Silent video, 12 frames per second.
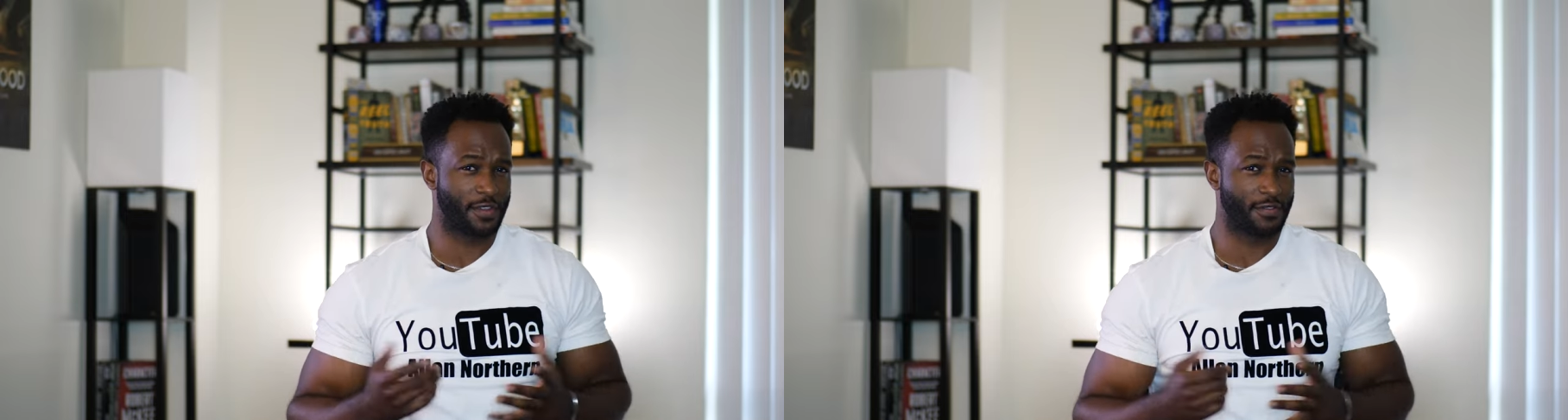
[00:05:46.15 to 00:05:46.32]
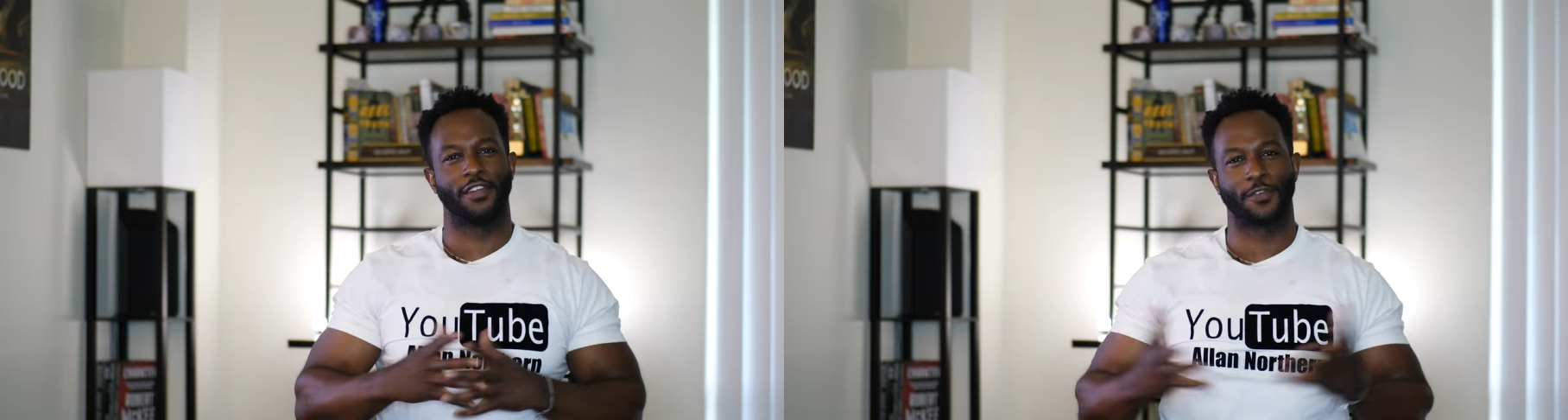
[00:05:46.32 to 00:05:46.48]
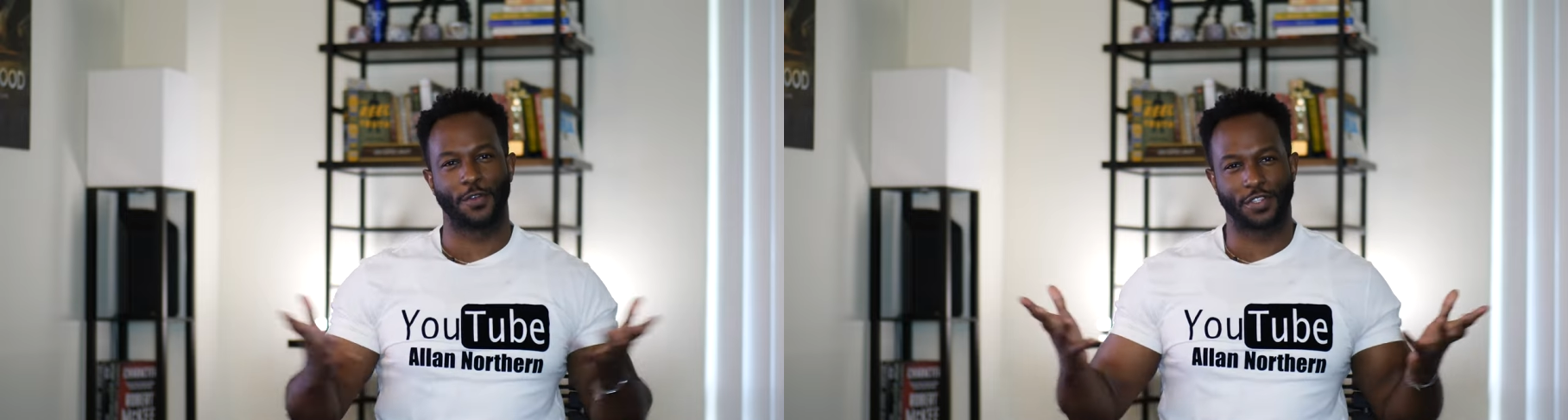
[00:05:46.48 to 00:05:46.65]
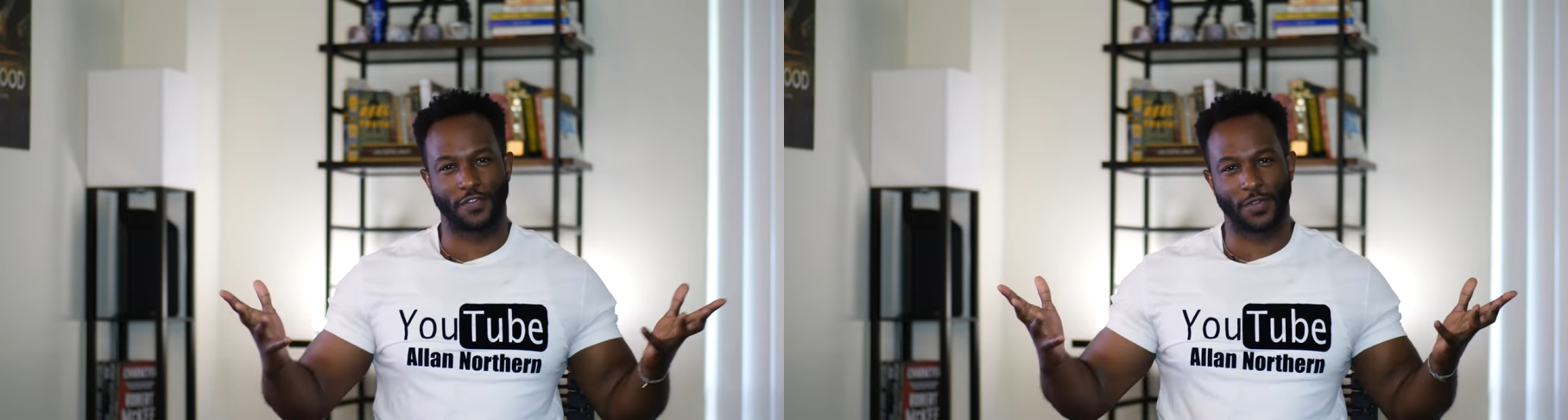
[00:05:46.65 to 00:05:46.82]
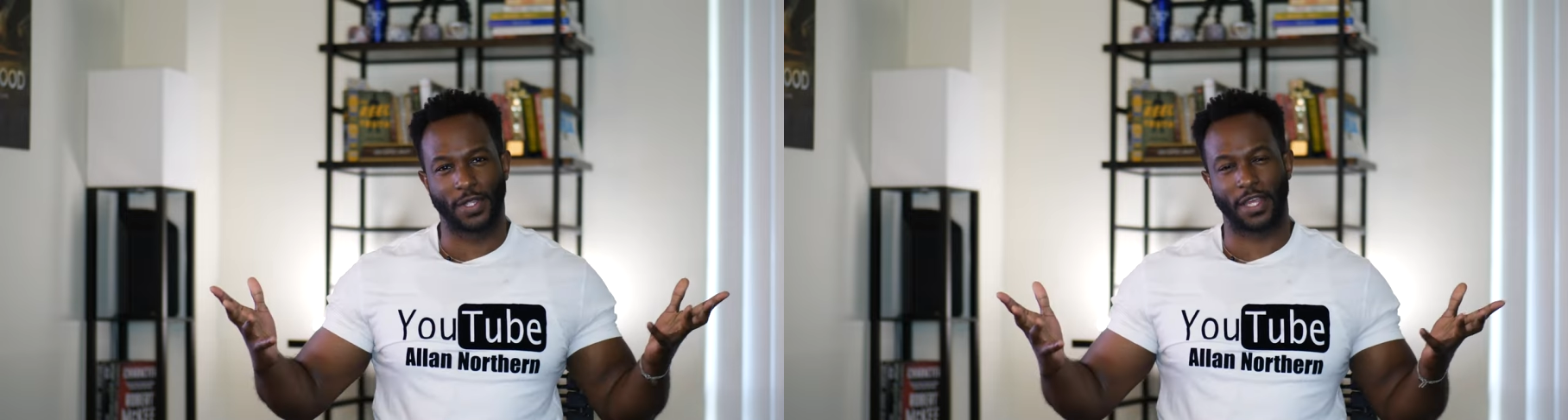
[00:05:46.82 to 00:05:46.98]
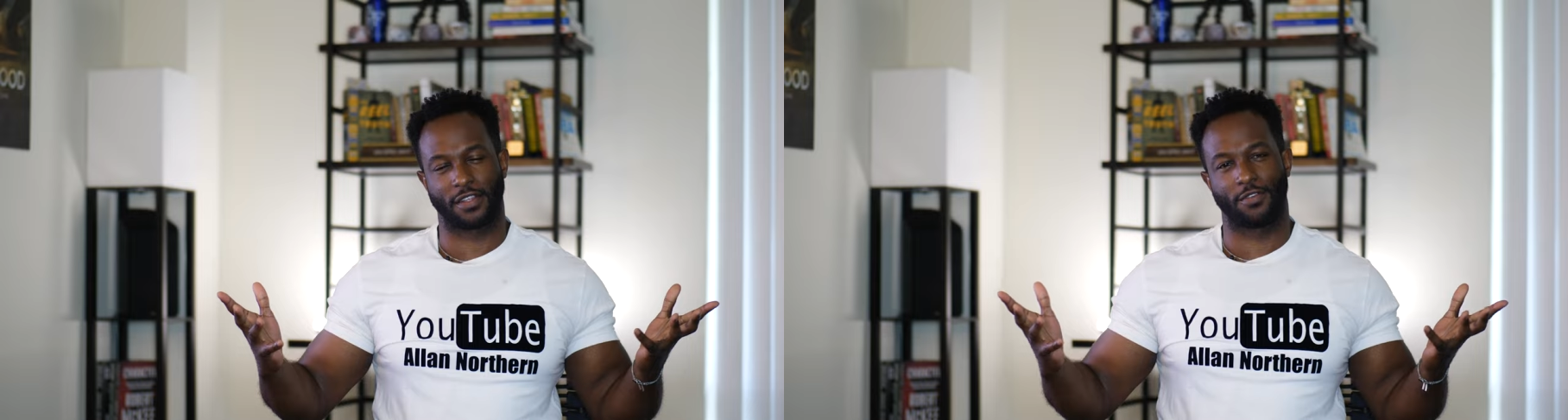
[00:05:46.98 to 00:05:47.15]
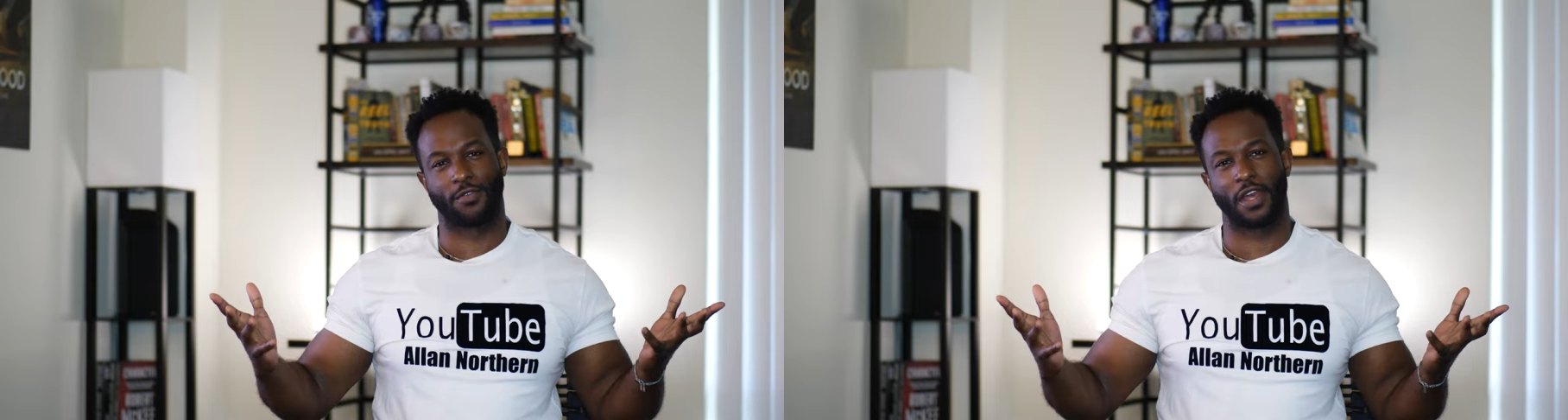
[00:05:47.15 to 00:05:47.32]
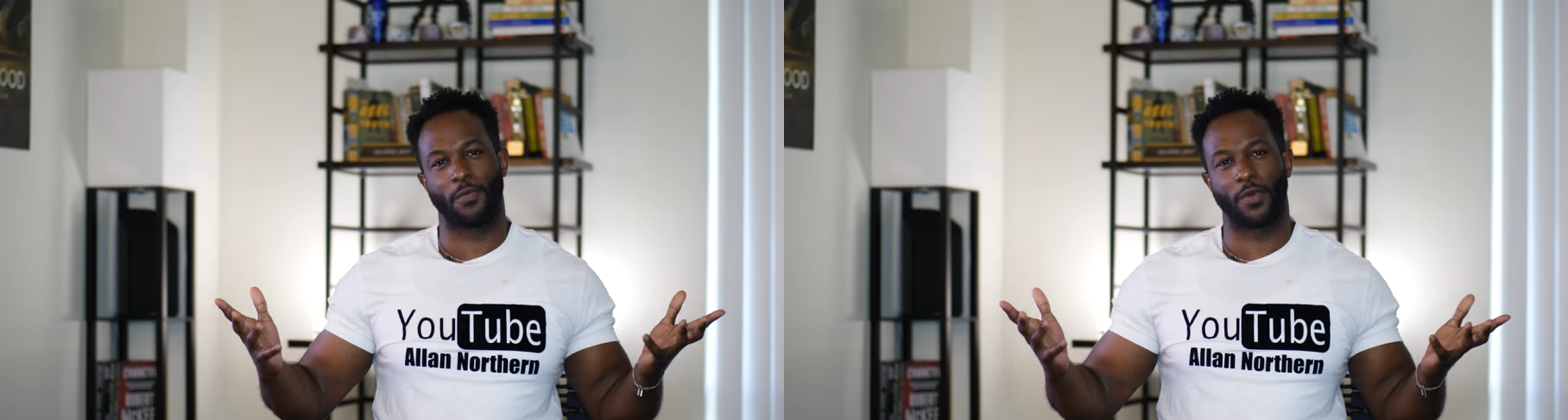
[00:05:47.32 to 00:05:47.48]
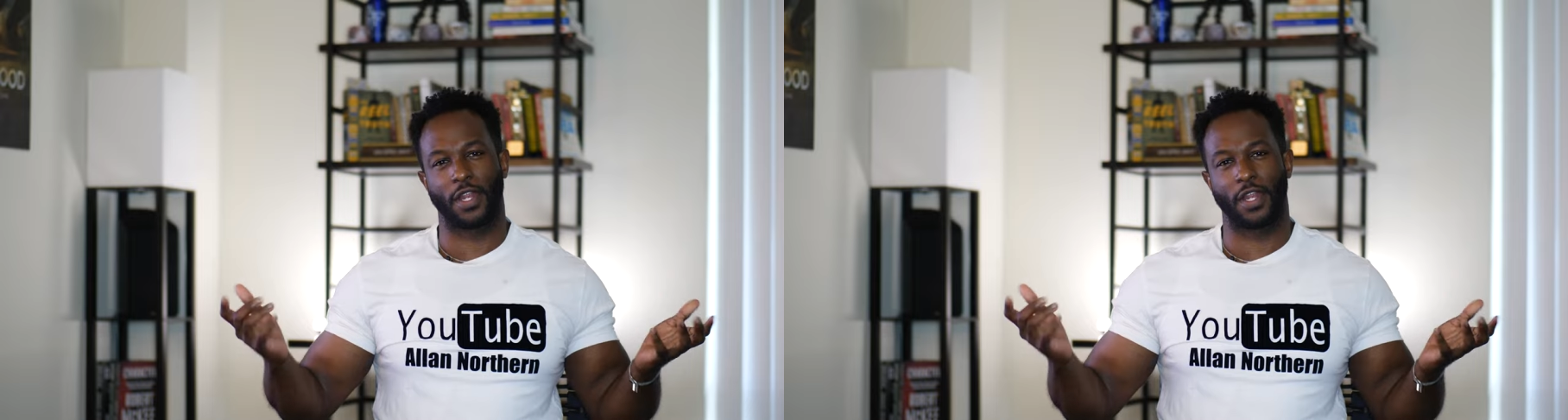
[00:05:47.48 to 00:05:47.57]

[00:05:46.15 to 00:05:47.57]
And of course, if you'd like to grab one,